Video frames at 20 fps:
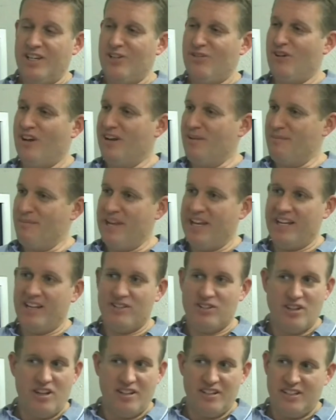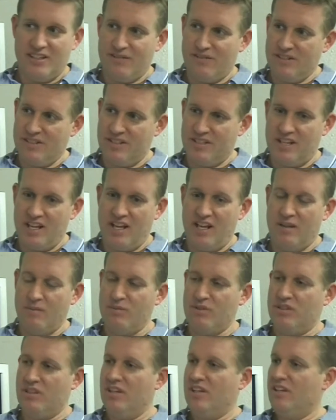trying to manage all the different
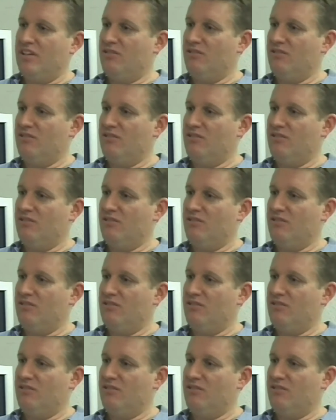subs,